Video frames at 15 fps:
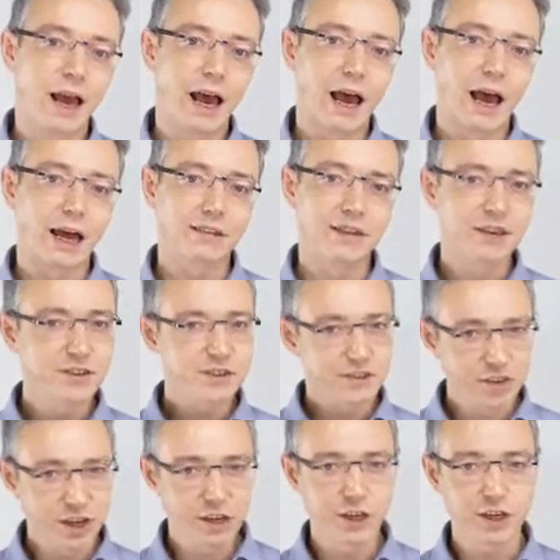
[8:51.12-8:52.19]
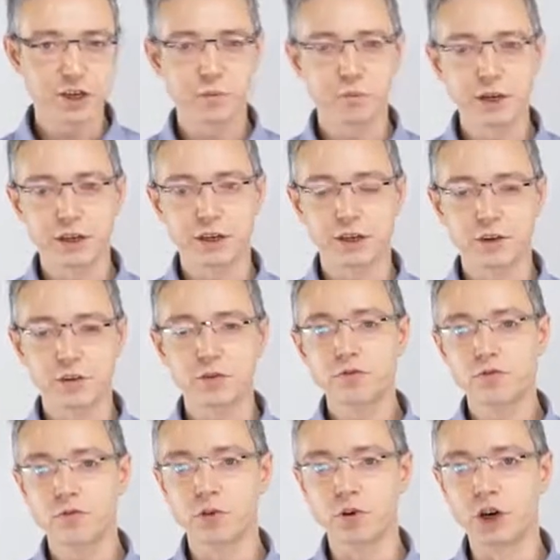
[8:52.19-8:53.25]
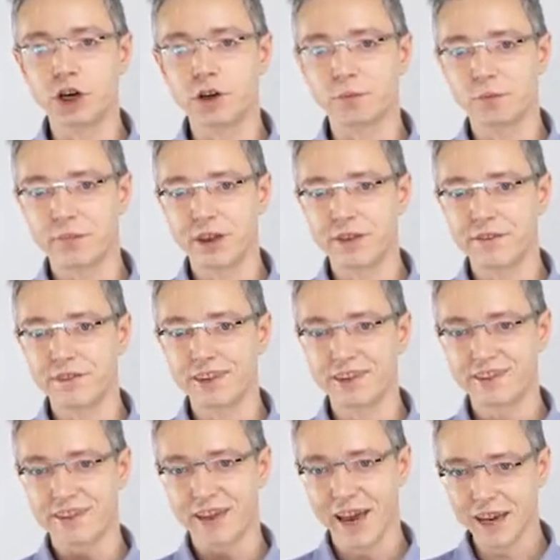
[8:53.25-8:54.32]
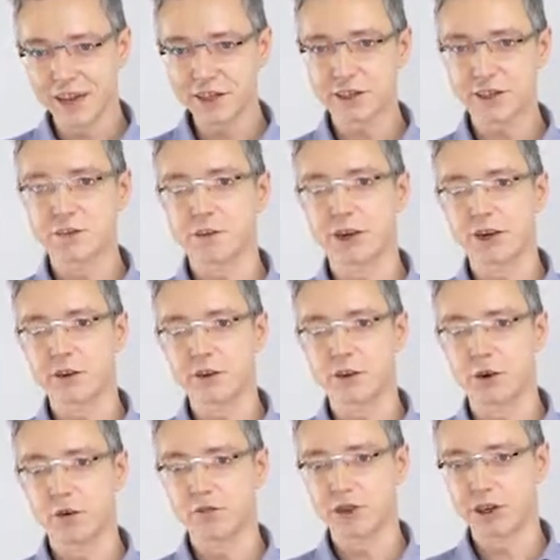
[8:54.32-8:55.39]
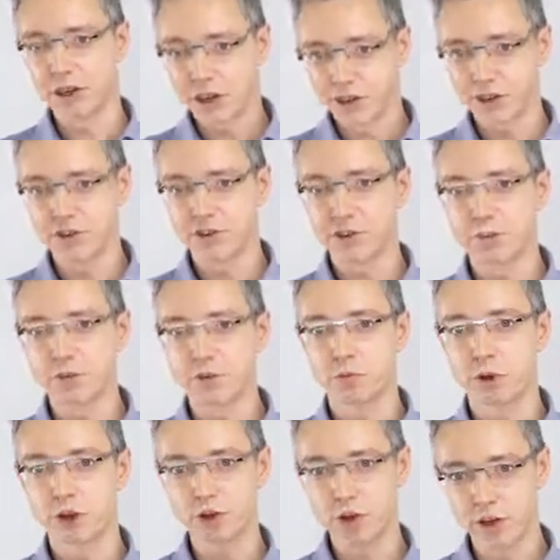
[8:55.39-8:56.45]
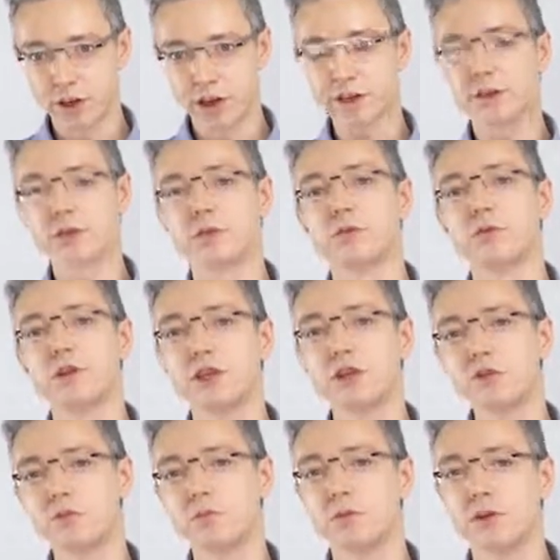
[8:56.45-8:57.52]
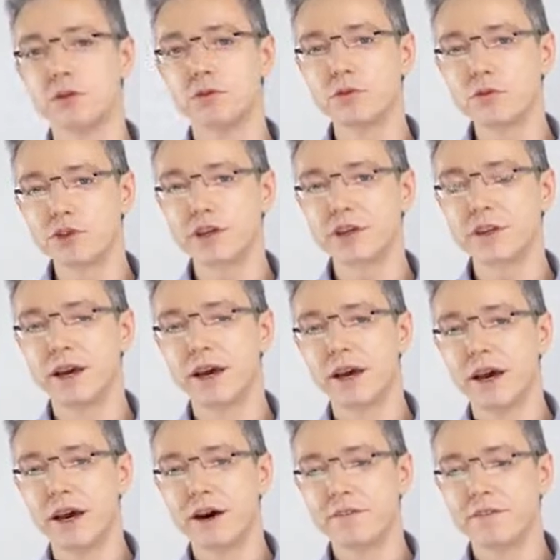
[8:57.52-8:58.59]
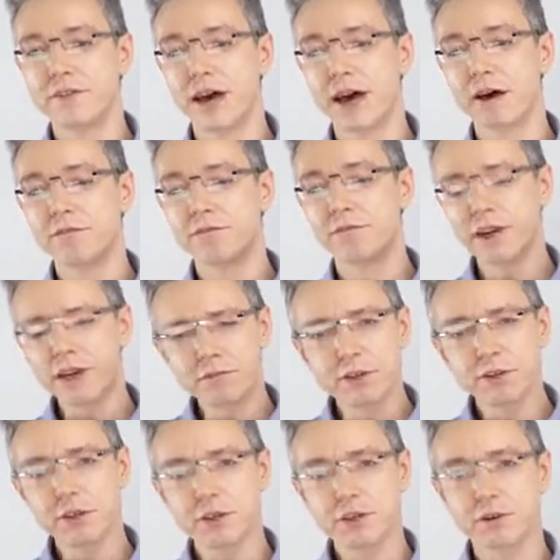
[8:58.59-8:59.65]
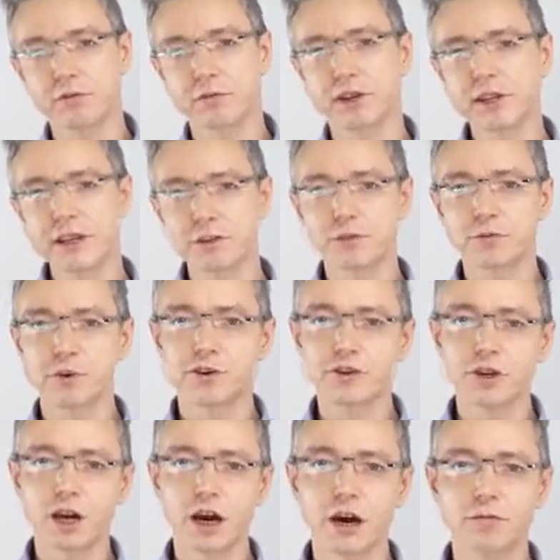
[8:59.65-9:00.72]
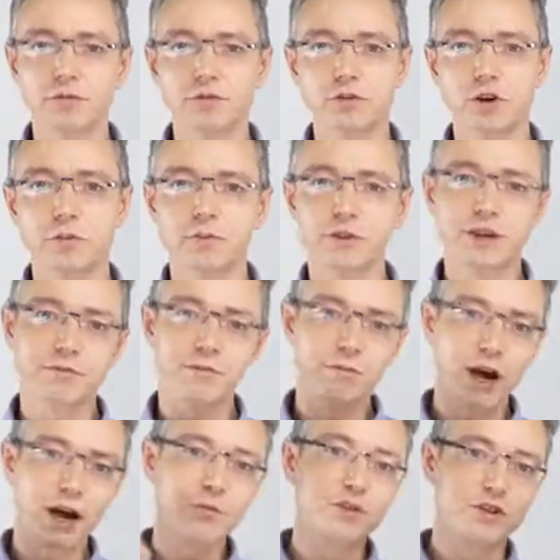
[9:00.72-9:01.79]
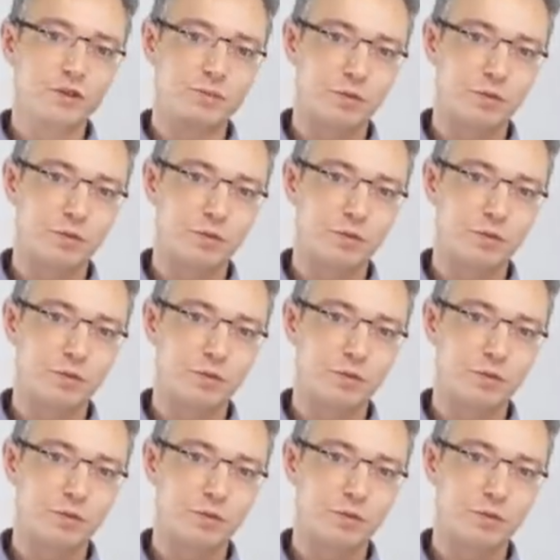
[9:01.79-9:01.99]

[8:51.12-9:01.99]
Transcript: And then, strictly speaking, for this estimate of relationship to be correct, you need to be using the frequencies of alleles which come from the founder